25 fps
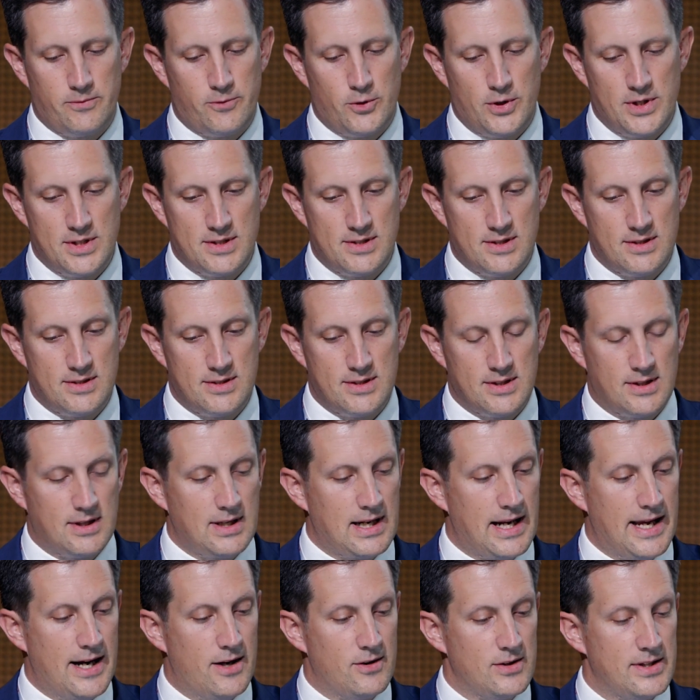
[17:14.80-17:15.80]
for instance, the
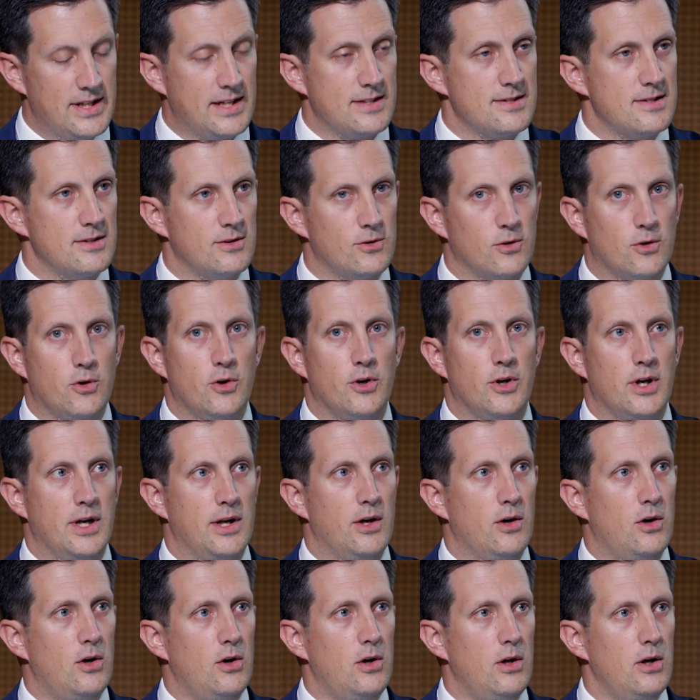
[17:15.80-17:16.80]
glare doesn't occur
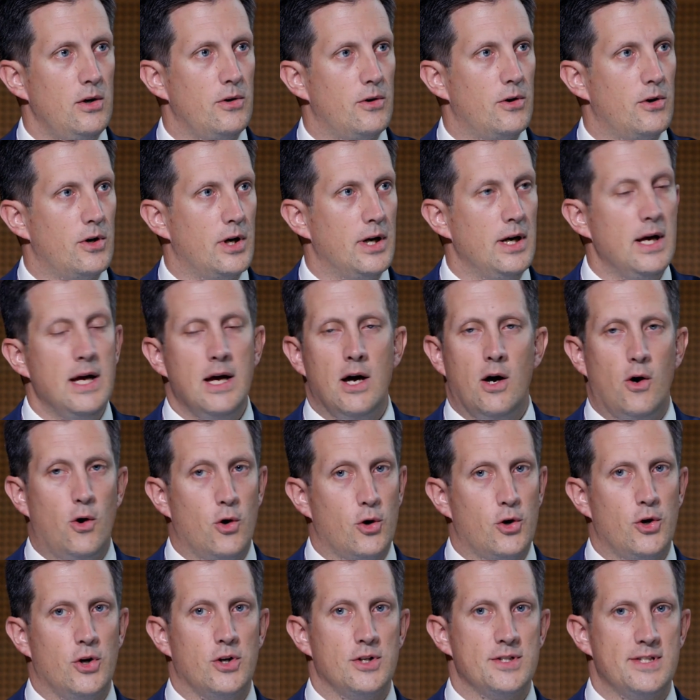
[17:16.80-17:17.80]
at all or
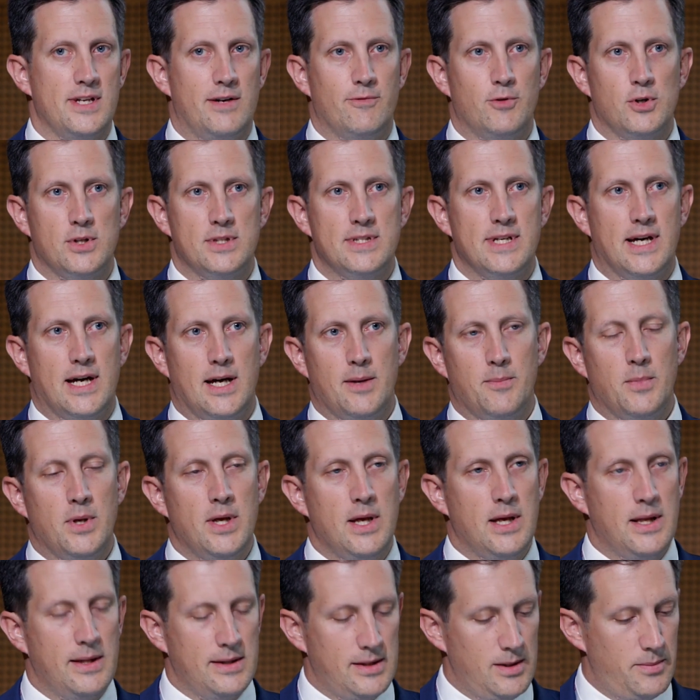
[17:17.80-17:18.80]
occurs every time.
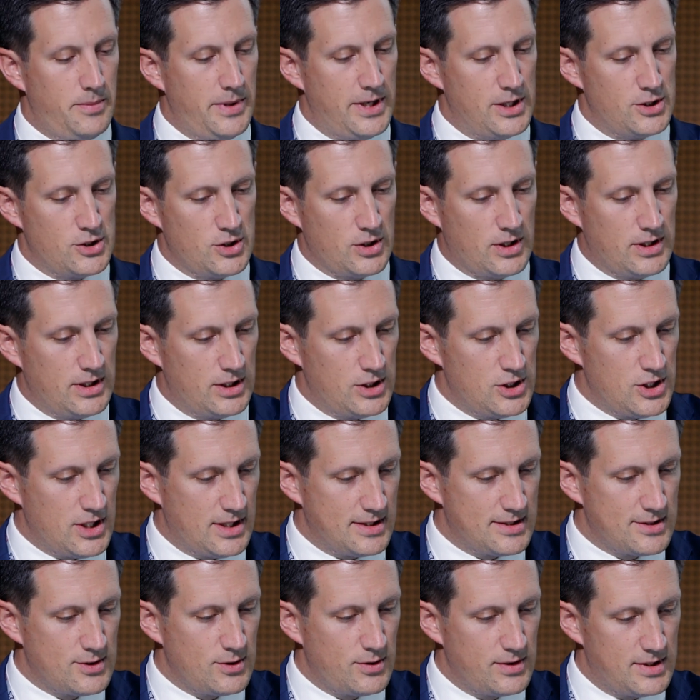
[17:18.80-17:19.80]
The patient can
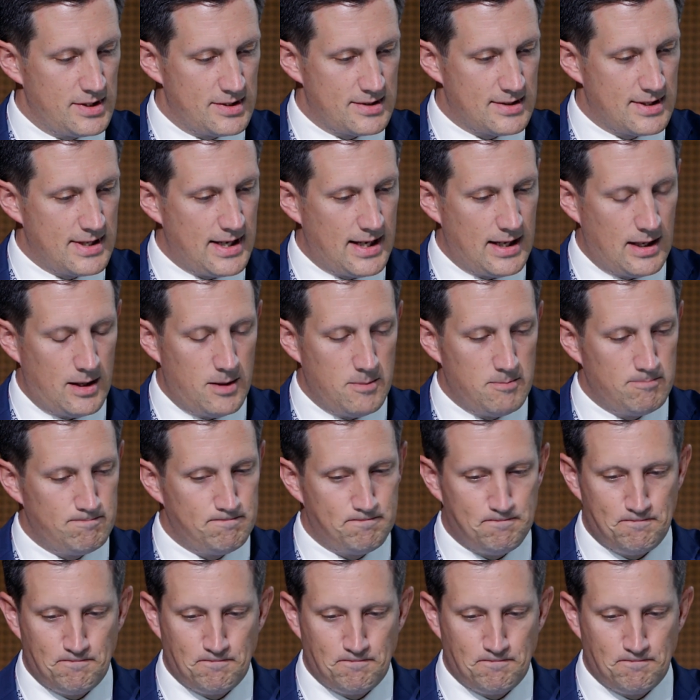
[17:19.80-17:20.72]
adjust on this scale.